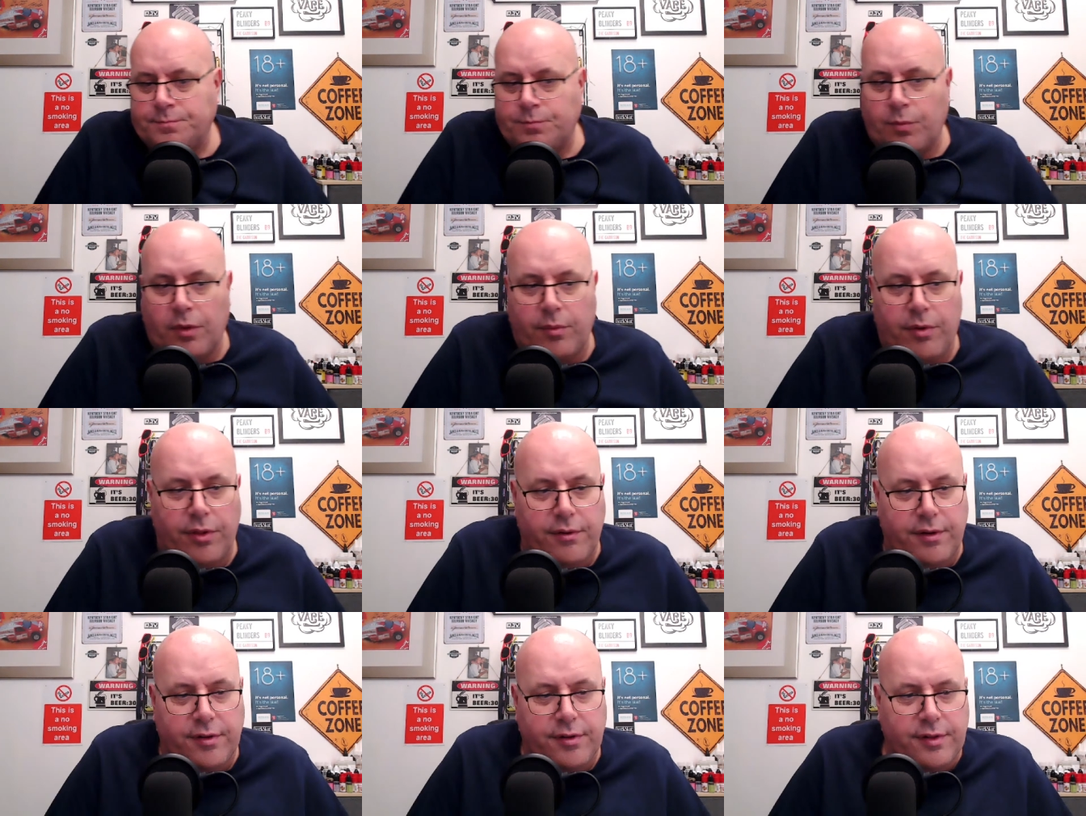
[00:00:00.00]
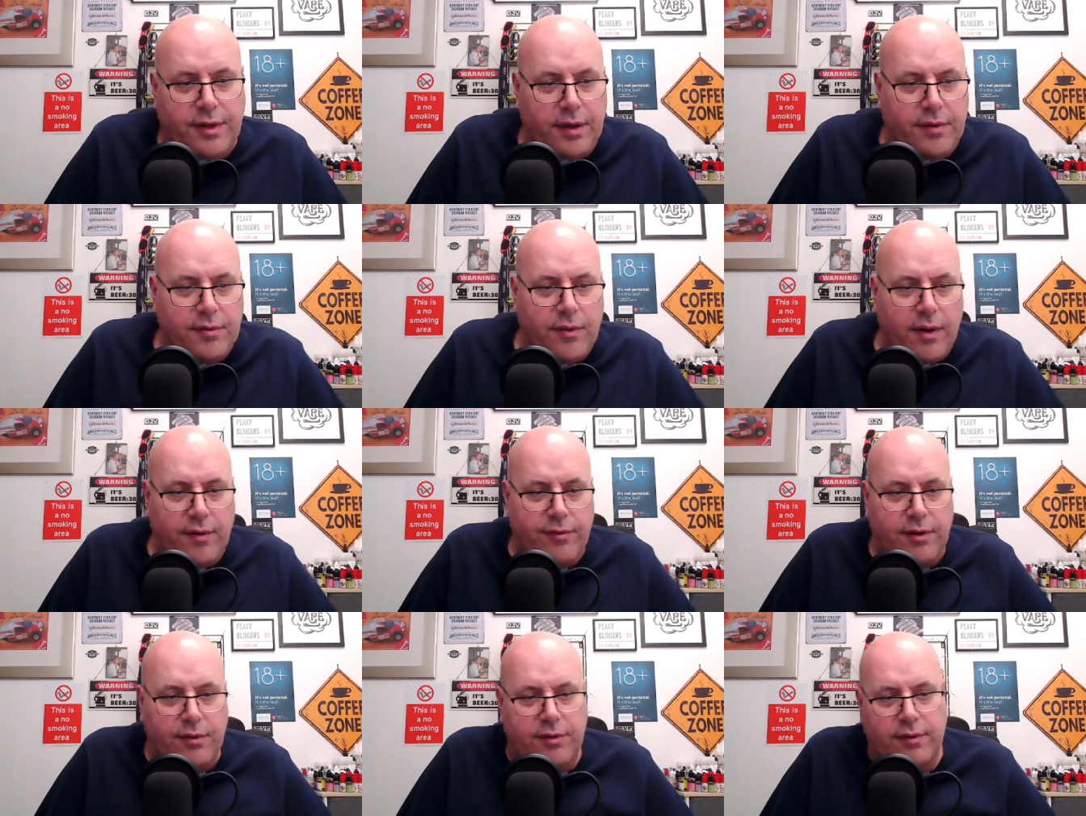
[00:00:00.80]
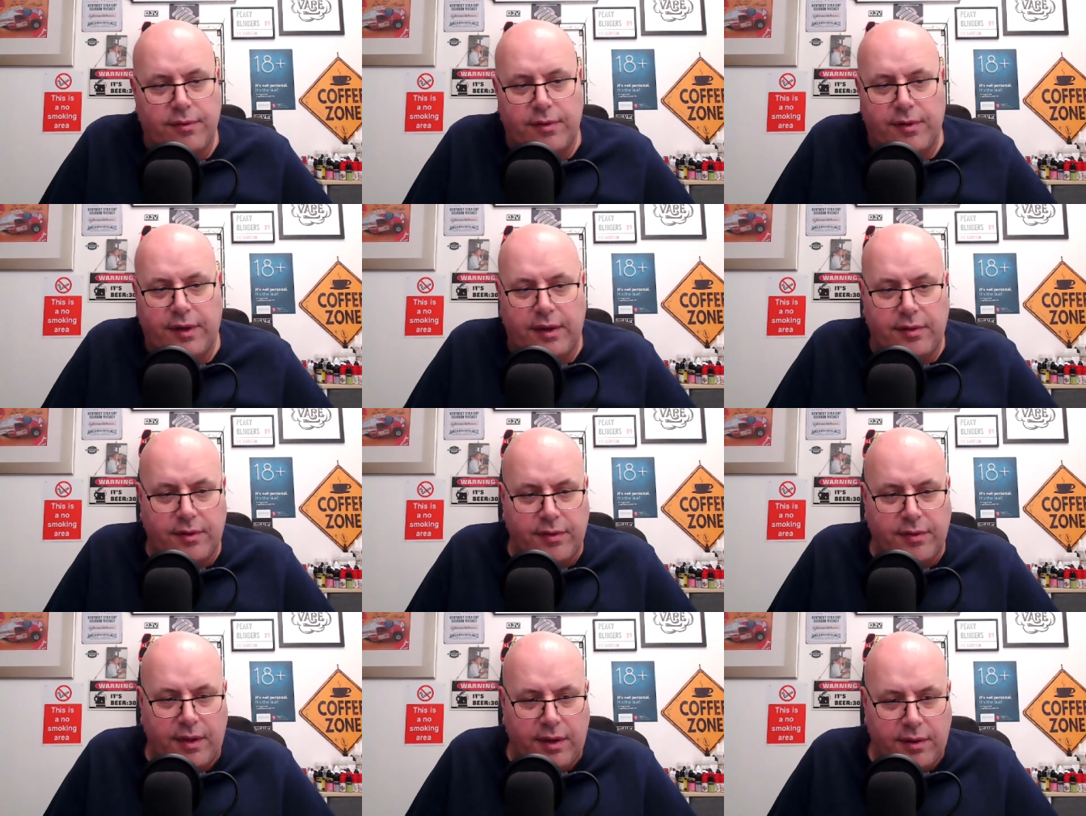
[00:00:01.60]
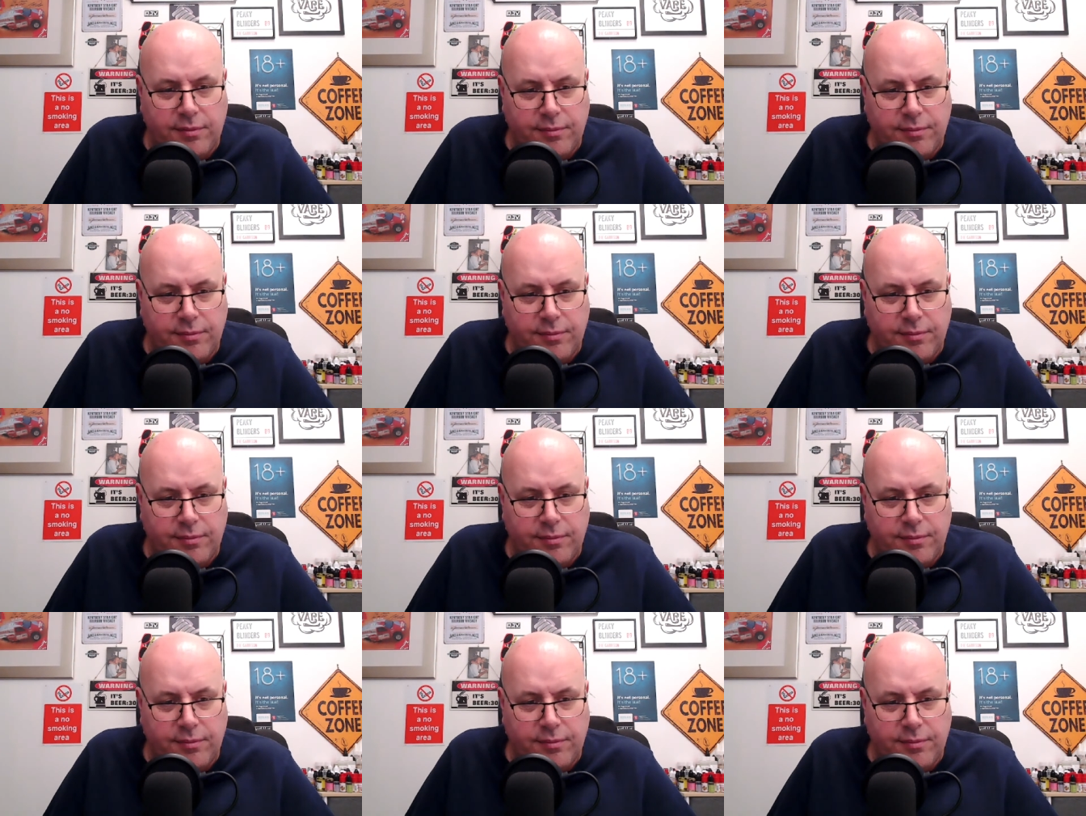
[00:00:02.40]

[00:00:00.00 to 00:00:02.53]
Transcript: But there is quite a few different things on there